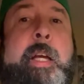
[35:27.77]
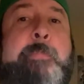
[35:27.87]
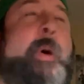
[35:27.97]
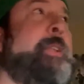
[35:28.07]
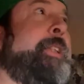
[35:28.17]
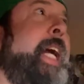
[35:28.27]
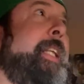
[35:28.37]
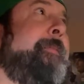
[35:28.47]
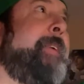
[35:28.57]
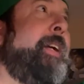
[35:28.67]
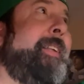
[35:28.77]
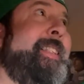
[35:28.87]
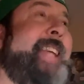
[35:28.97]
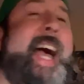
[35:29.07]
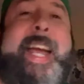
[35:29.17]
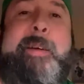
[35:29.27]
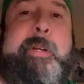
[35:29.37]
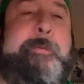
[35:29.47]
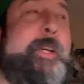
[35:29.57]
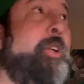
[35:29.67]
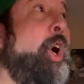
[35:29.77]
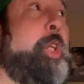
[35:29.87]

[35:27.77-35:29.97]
march down the field and tie it with a field goal.